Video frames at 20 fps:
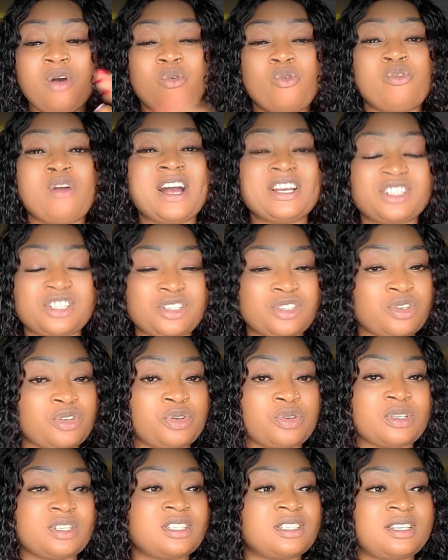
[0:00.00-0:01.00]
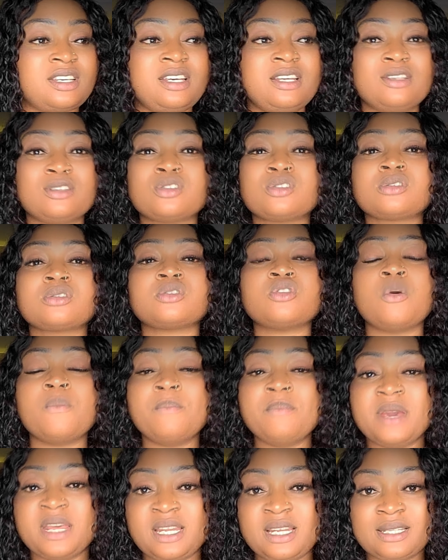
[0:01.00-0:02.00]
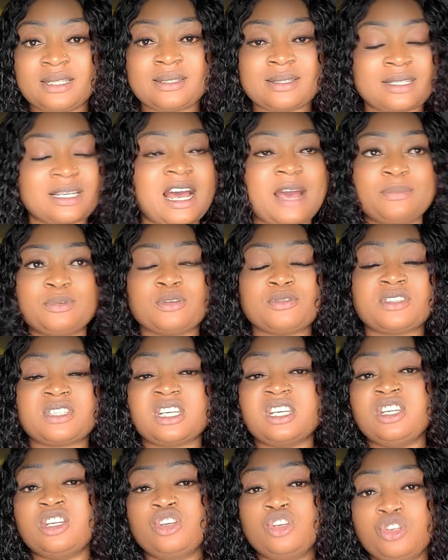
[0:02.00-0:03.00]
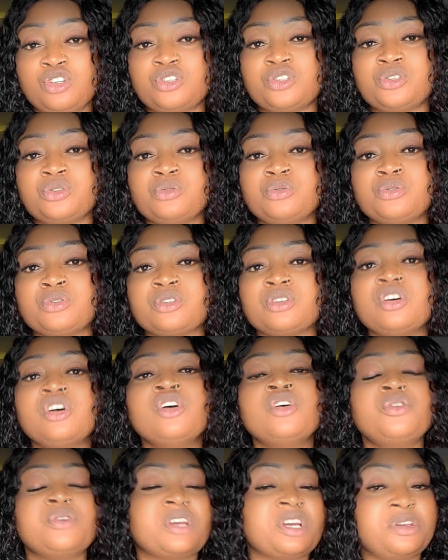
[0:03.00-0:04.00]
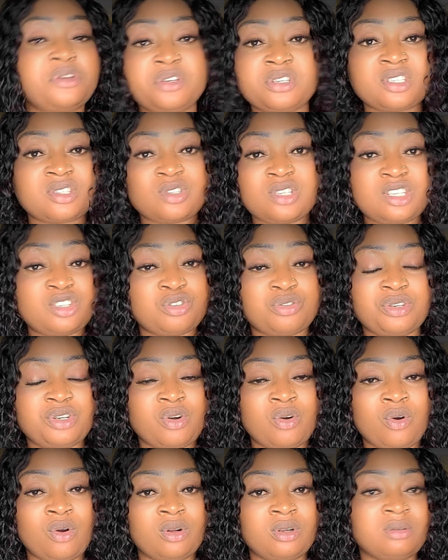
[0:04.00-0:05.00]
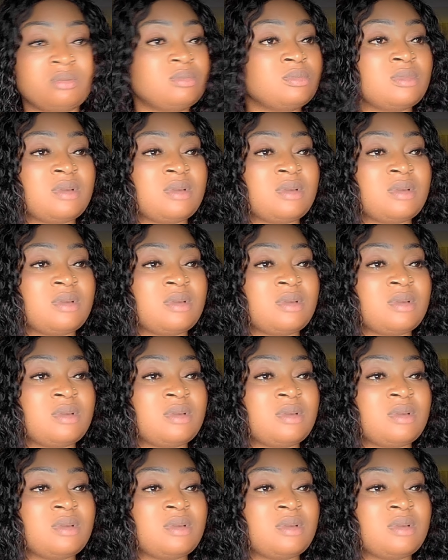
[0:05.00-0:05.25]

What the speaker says: rashes on your skin, so many types of skin issues. You can use tea tree oil.